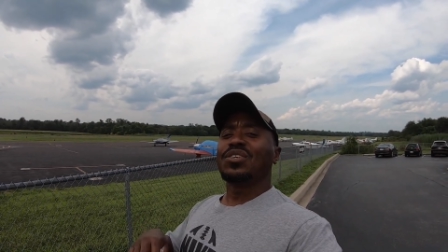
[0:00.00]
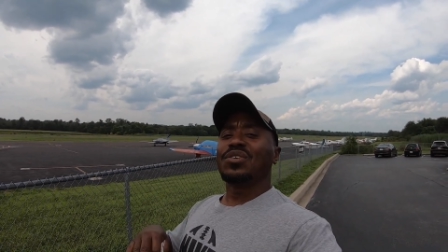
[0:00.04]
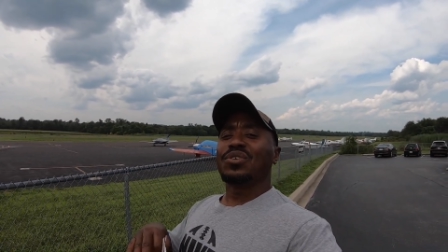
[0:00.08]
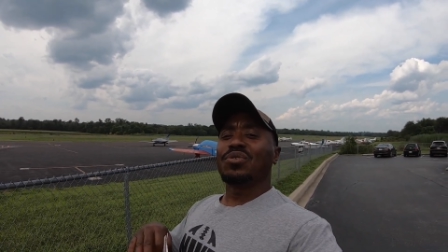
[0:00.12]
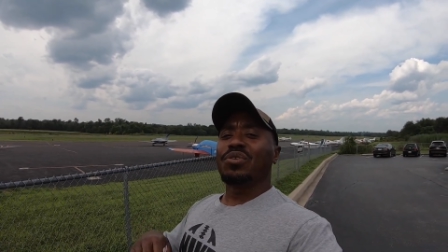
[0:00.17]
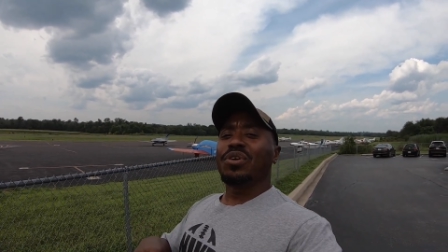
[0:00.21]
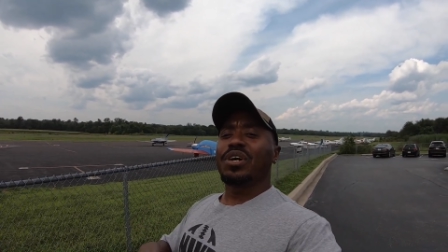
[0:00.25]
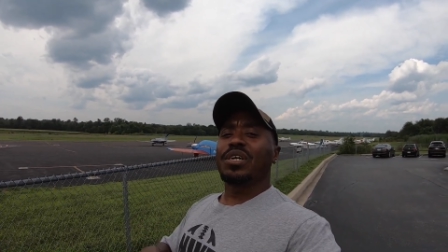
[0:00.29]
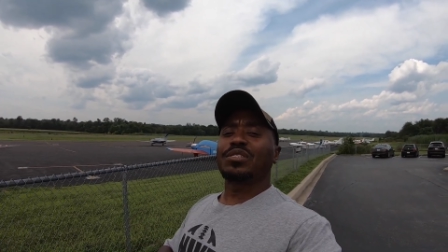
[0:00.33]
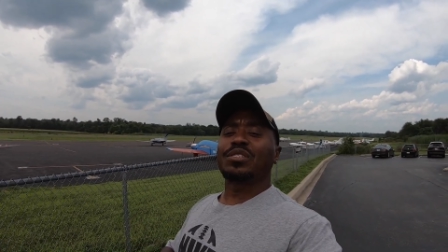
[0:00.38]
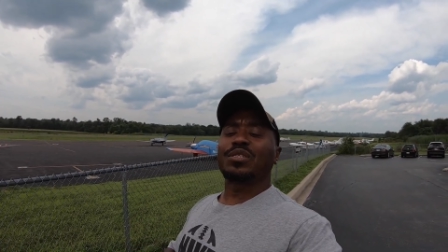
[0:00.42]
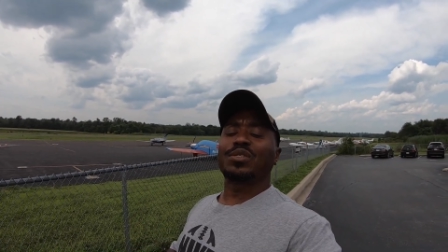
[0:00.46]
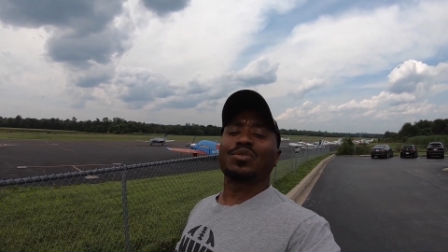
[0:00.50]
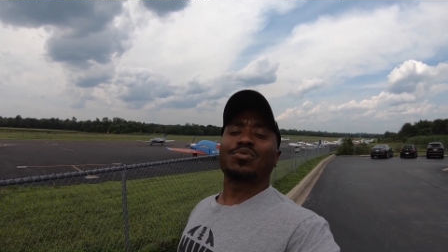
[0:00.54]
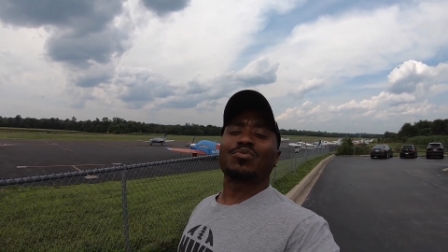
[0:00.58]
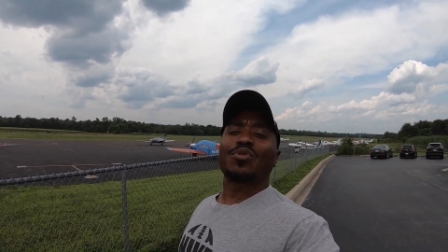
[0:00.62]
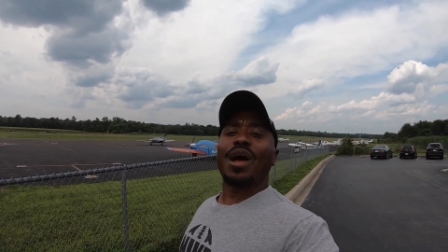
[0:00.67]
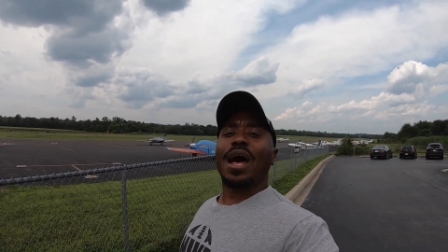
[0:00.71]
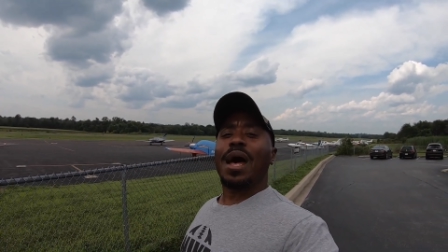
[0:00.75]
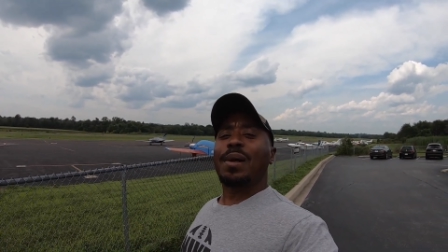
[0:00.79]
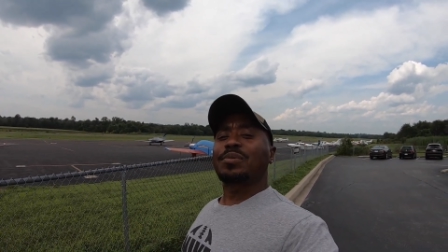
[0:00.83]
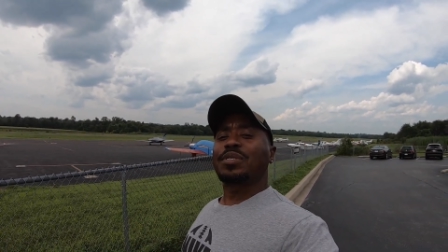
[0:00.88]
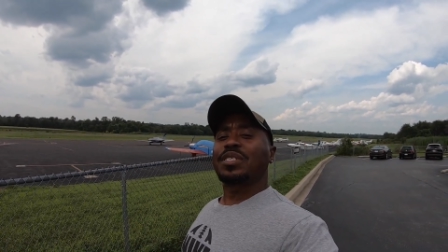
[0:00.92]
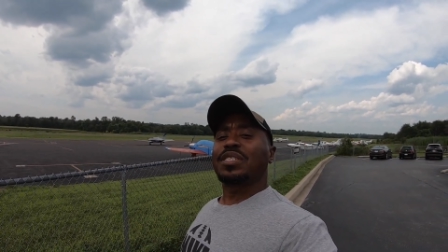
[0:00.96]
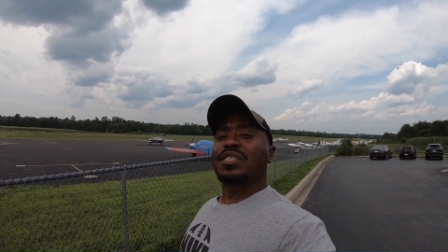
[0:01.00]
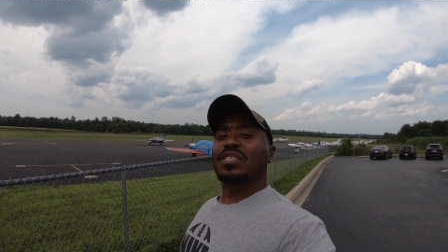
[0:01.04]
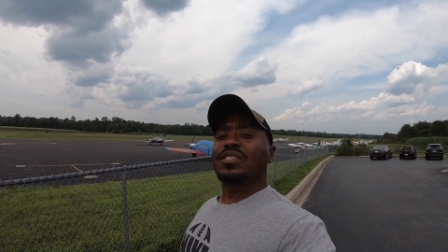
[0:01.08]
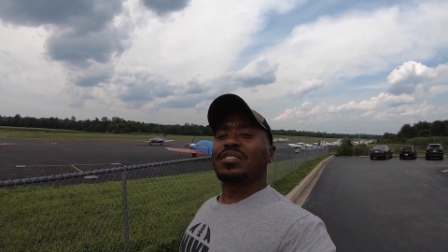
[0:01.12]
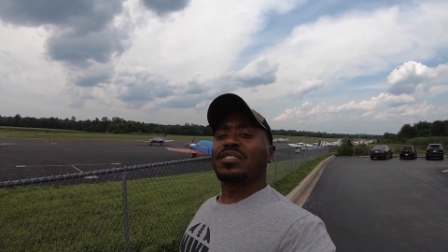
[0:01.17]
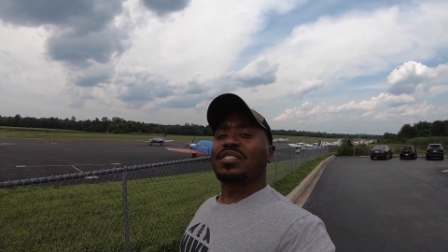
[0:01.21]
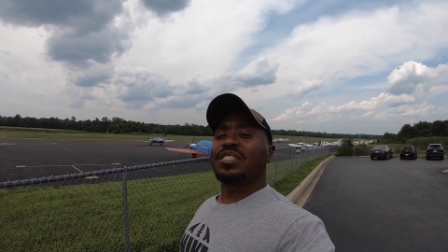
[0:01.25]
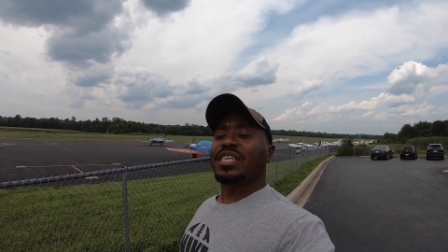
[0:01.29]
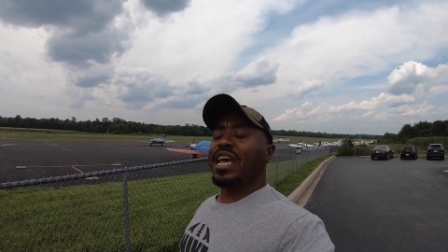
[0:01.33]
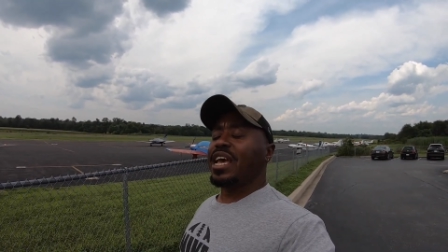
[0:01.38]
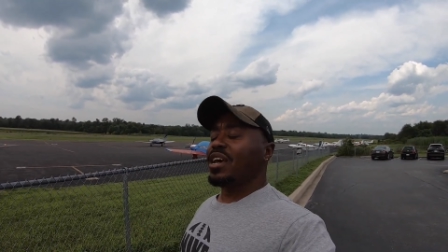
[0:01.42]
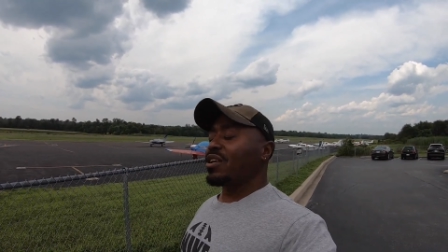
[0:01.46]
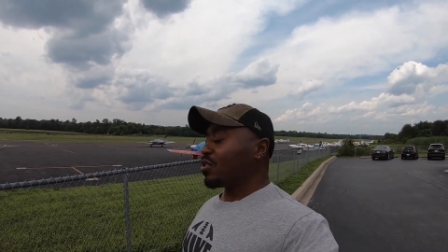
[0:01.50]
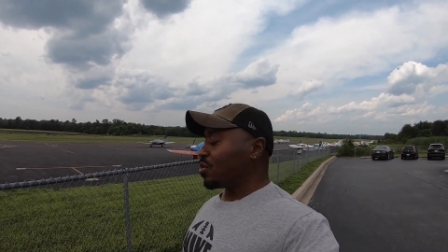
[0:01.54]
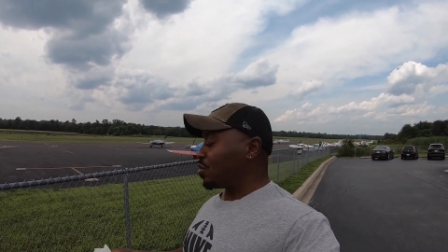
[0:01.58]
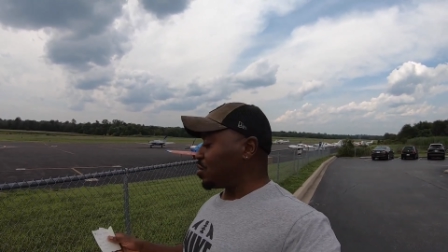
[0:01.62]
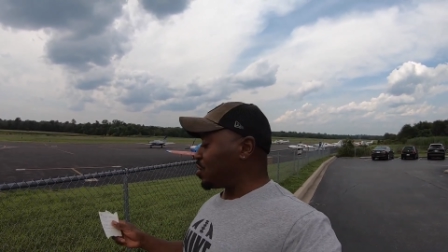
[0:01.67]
who has subscribed to this channel.